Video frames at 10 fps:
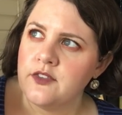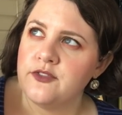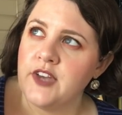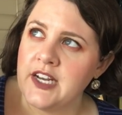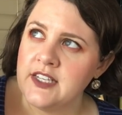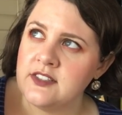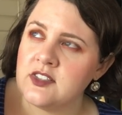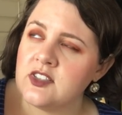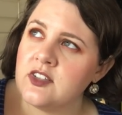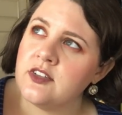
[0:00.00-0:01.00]

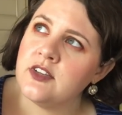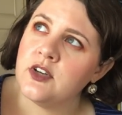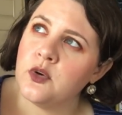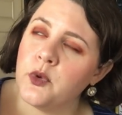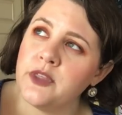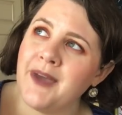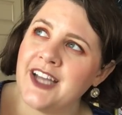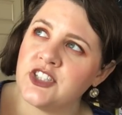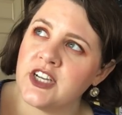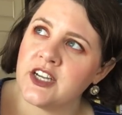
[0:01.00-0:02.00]
Venice with
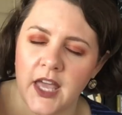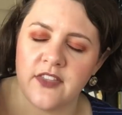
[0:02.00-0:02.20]
magic